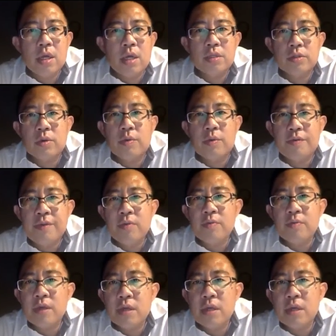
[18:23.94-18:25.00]
So with that,
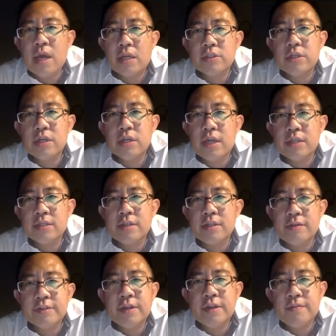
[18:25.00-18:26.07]
we actually can
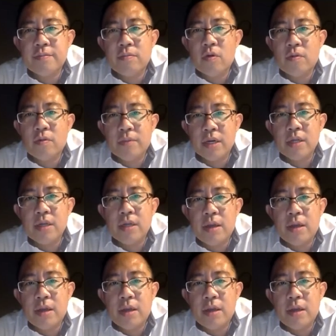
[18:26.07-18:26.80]
save some more money,